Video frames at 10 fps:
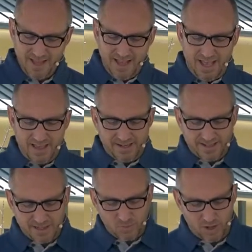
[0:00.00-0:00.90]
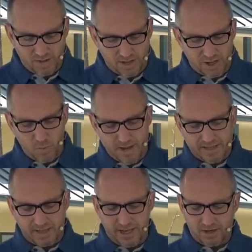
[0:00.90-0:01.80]
And then it says, well, a week
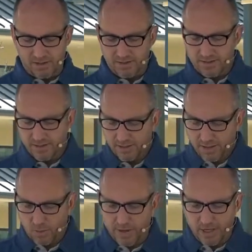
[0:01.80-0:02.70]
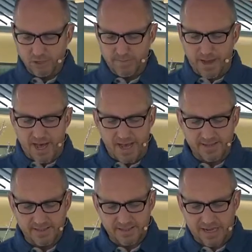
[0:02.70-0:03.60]
later, a week goes by, and
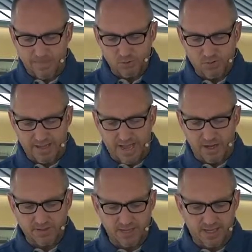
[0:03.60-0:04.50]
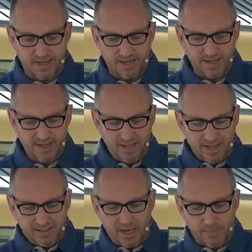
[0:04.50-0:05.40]
his disciples are in the house again,
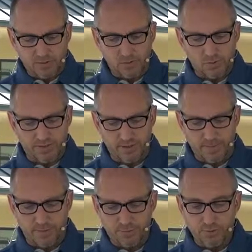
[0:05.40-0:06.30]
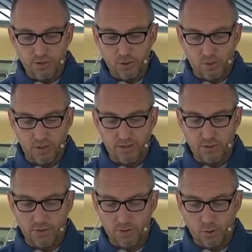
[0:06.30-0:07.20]
and Thomas was with them. And through the door, and though
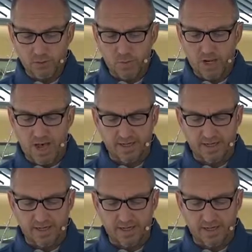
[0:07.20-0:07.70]
the doors were locked,